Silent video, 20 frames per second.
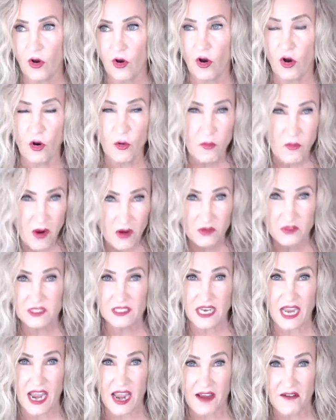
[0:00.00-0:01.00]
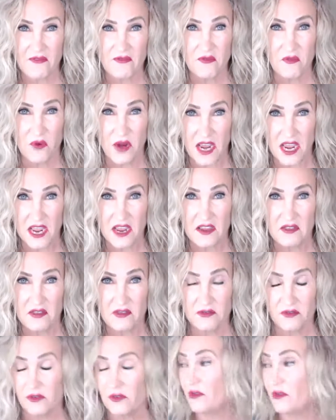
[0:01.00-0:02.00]
almost halfway
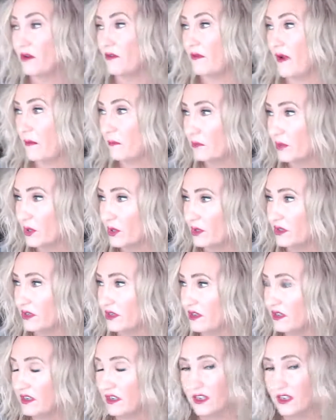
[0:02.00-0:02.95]
through November